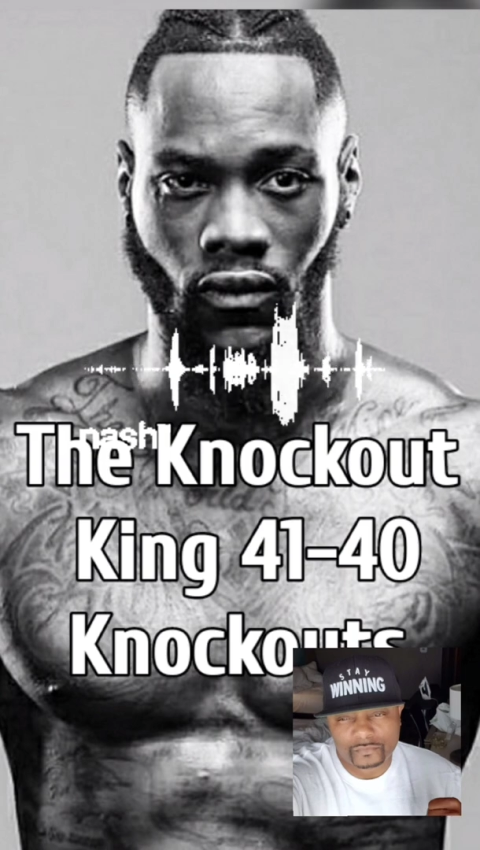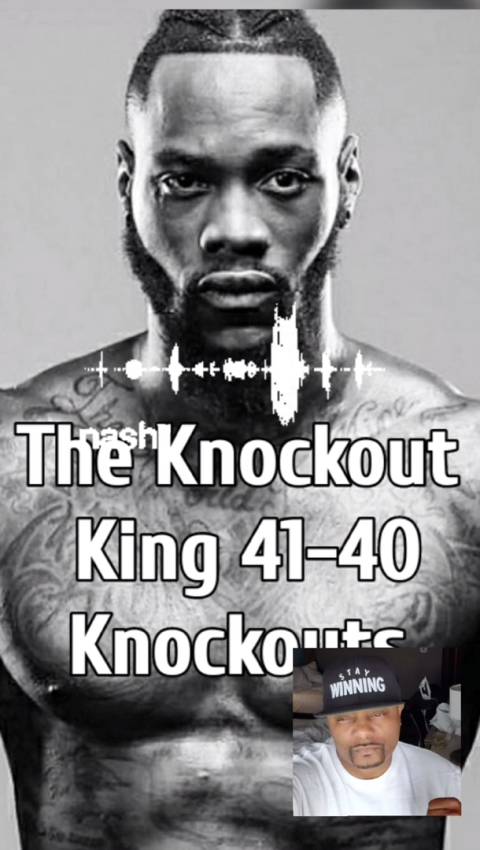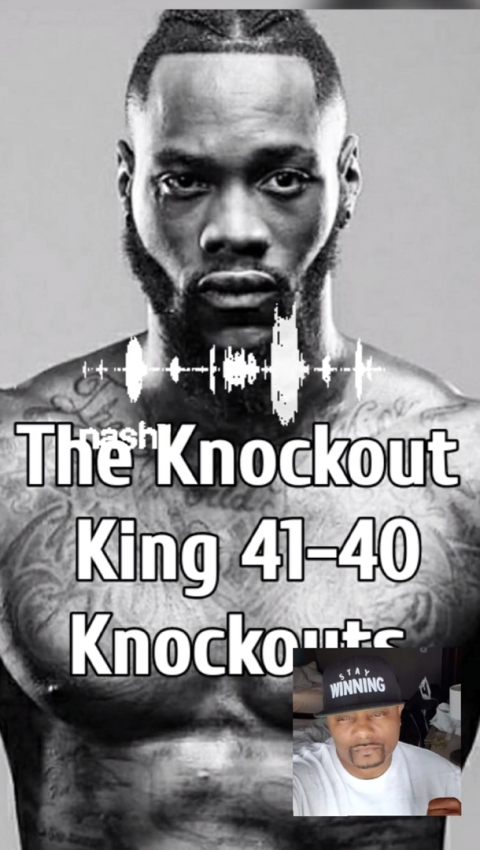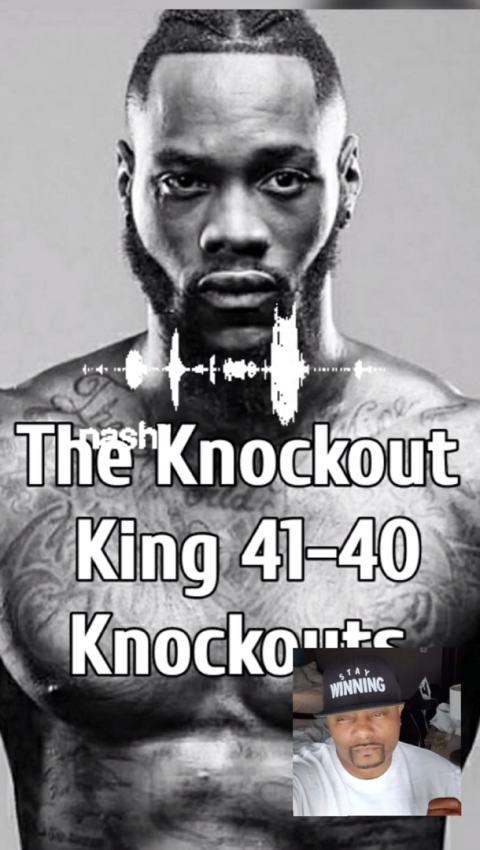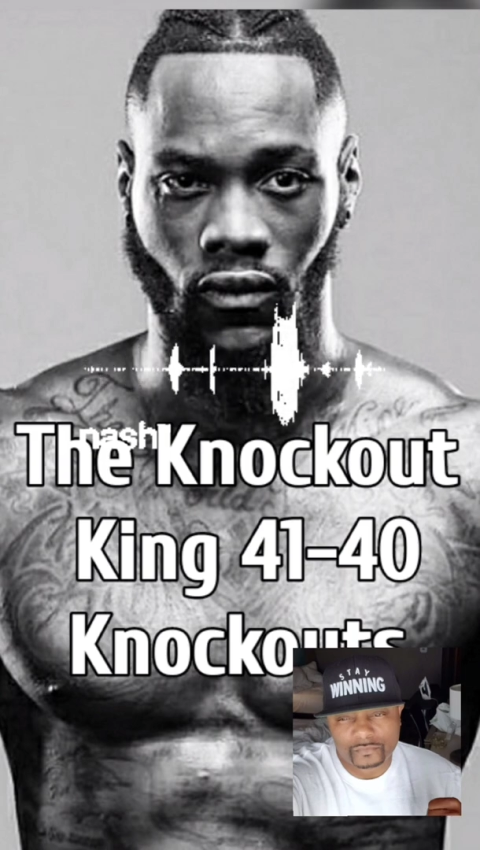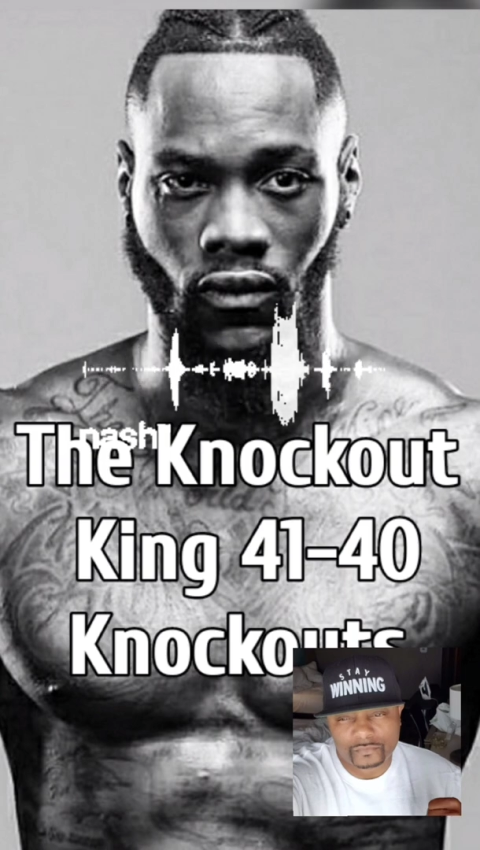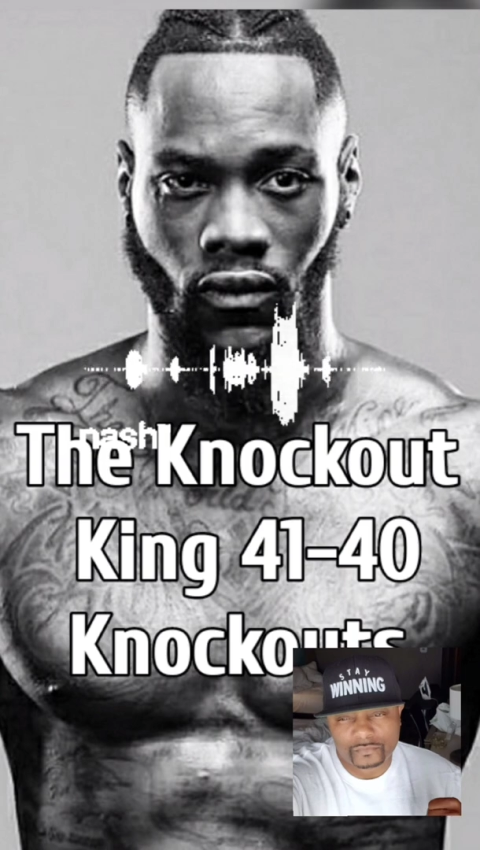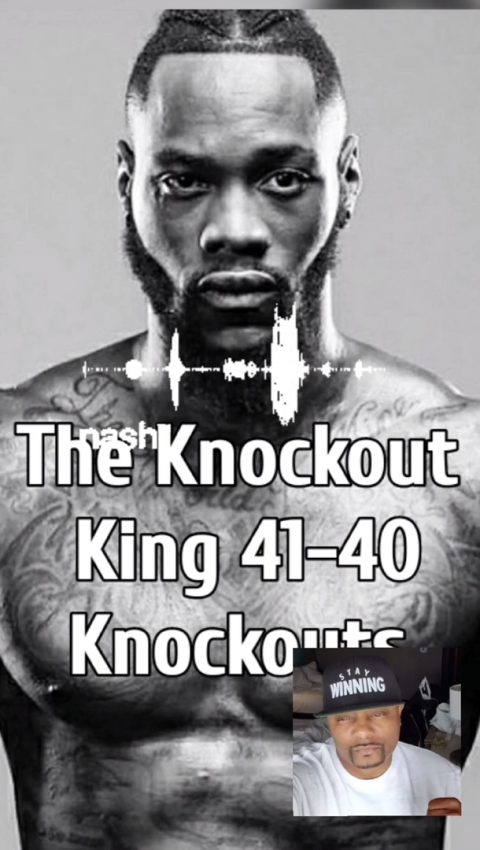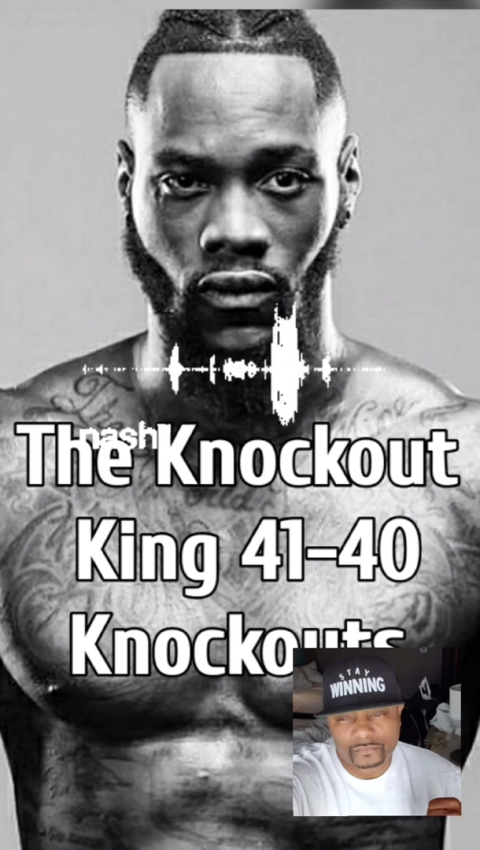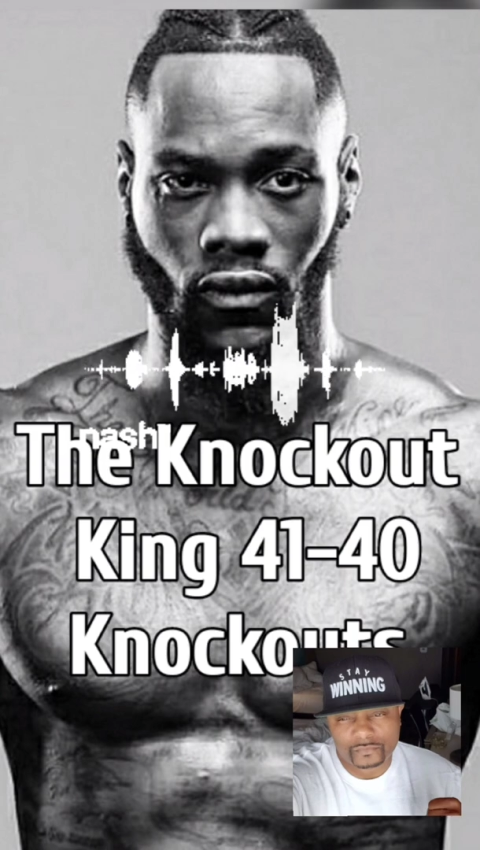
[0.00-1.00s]
How the hell you
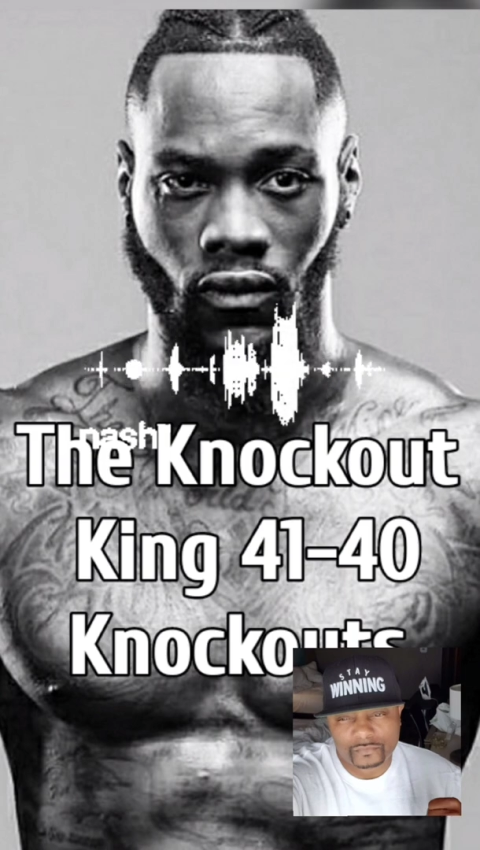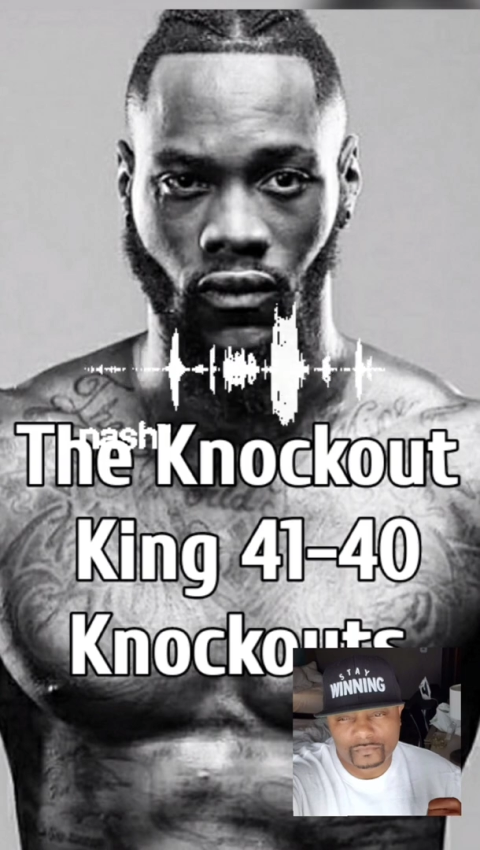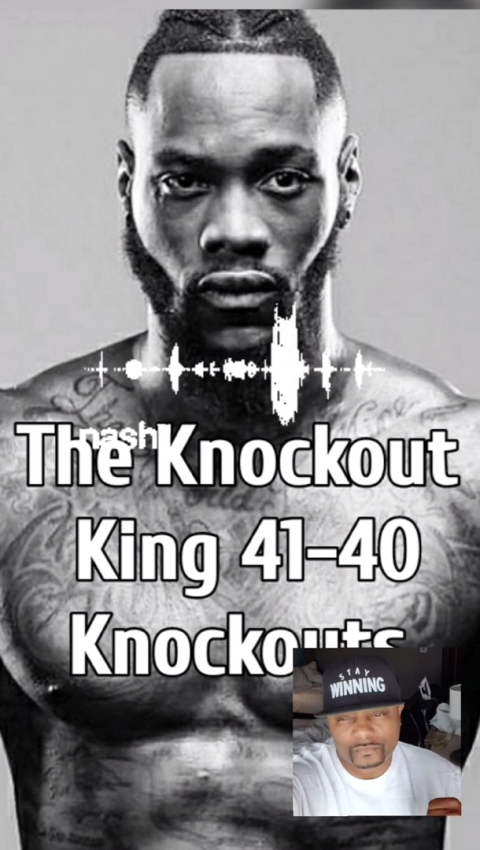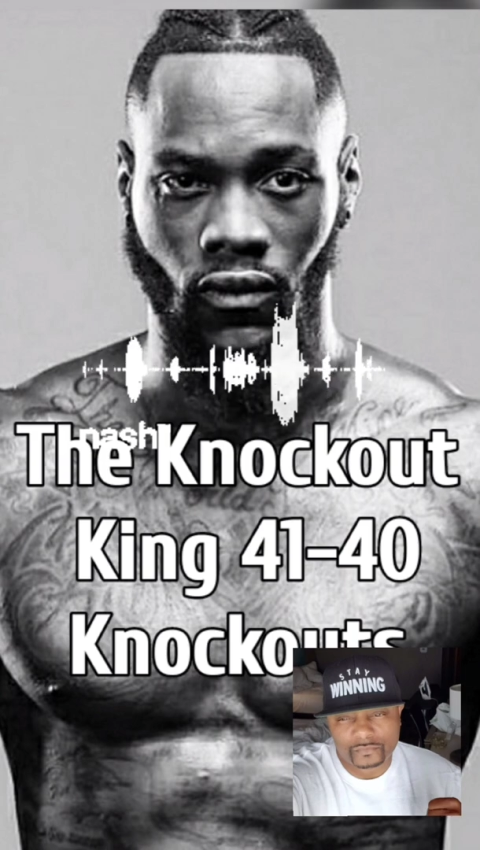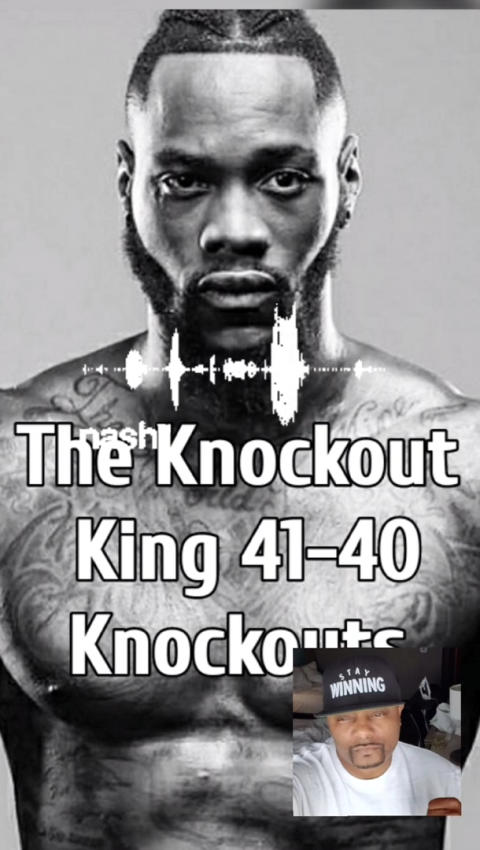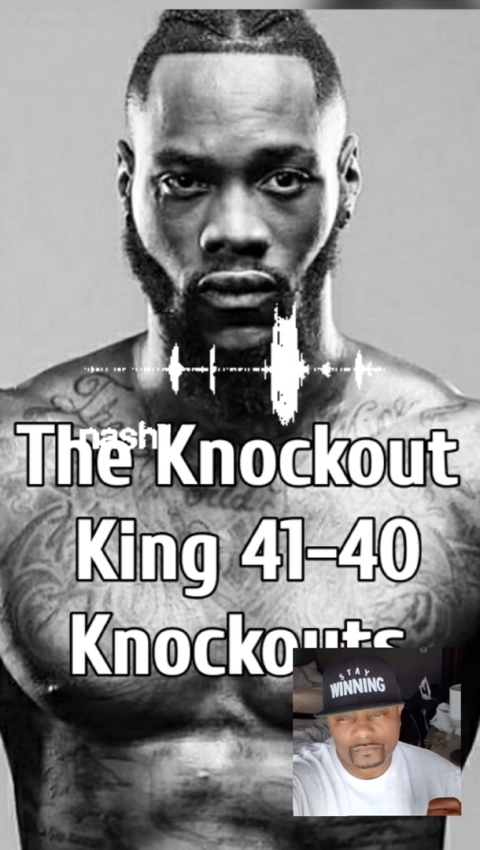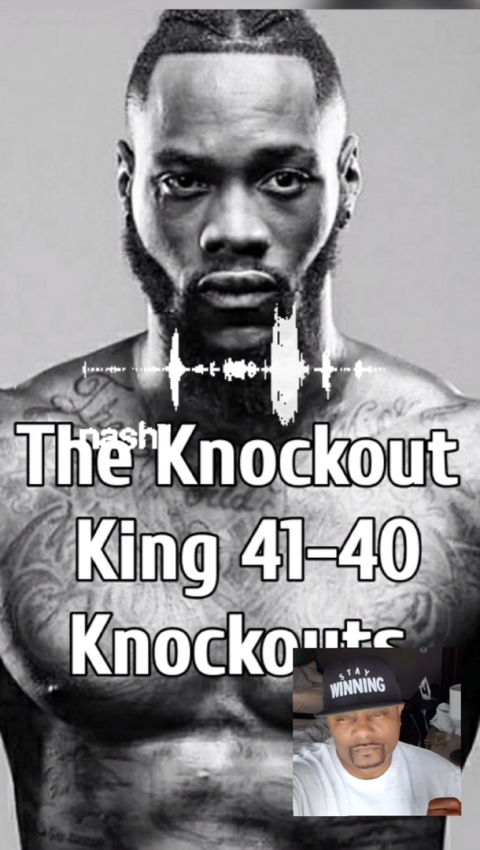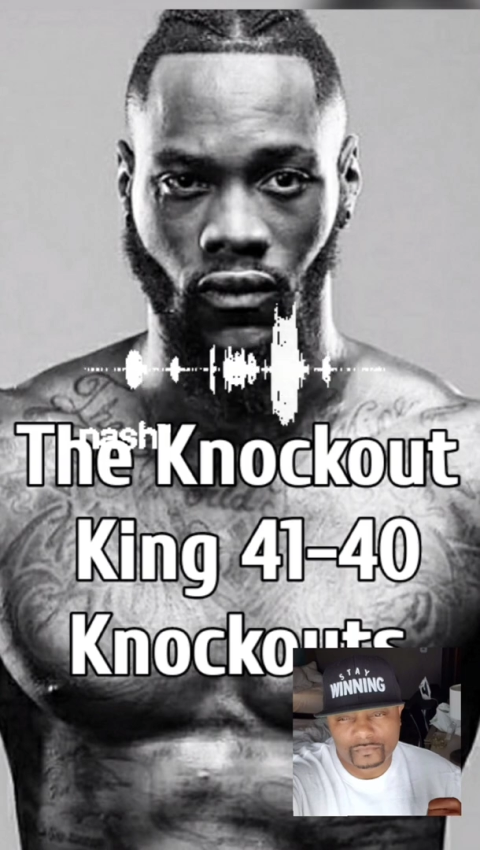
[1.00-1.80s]
claim you're the best